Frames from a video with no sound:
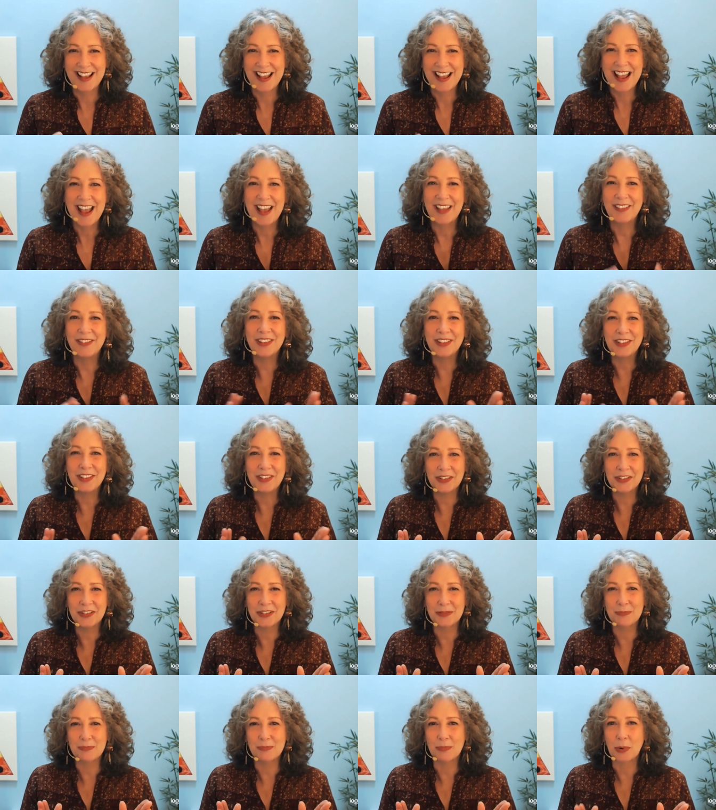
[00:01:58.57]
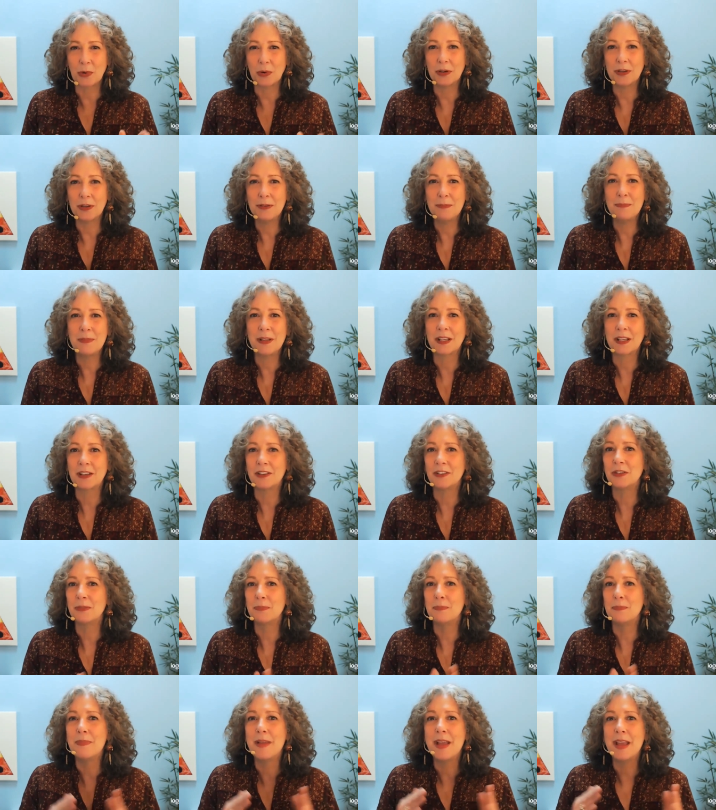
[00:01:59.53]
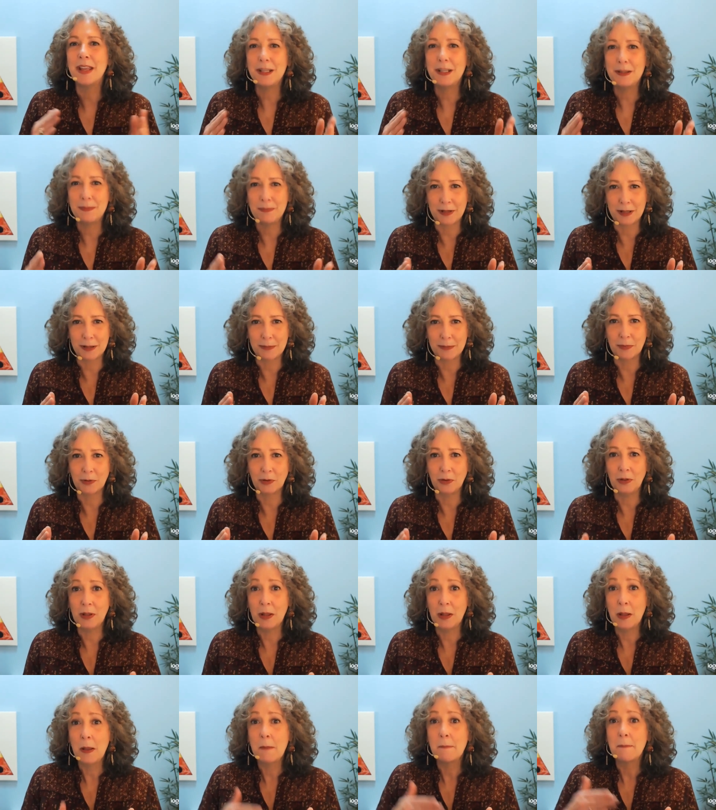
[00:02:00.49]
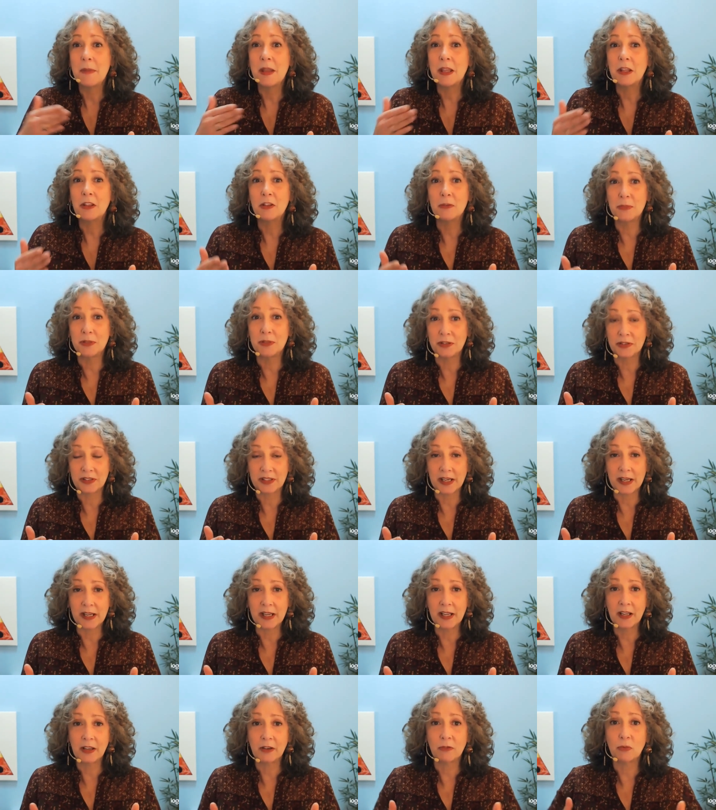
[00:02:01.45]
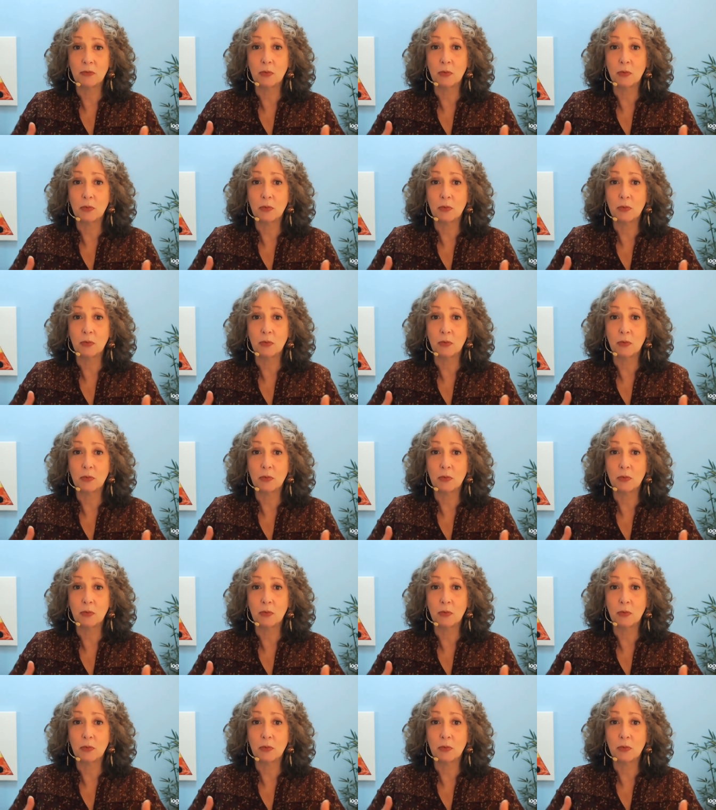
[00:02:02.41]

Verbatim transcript: And this is important because many people make the mistake of